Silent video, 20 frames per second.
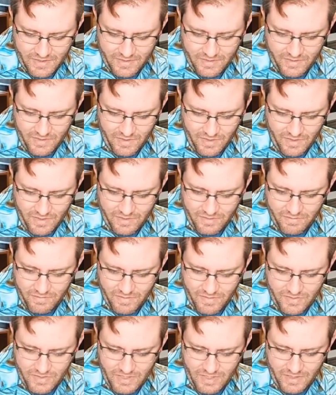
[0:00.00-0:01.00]
Sorry,
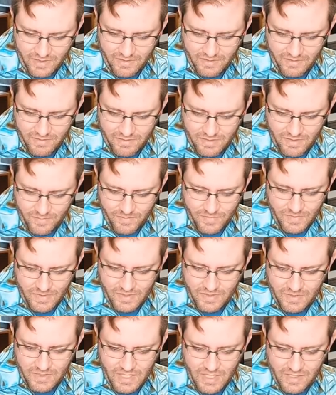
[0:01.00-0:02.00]
one sec. I,
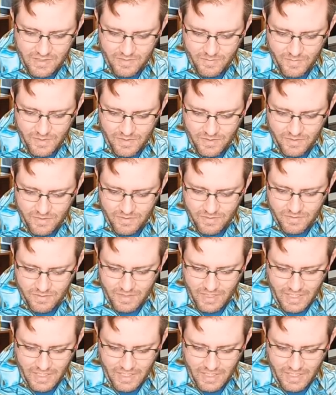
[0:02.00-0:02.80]
these guys have been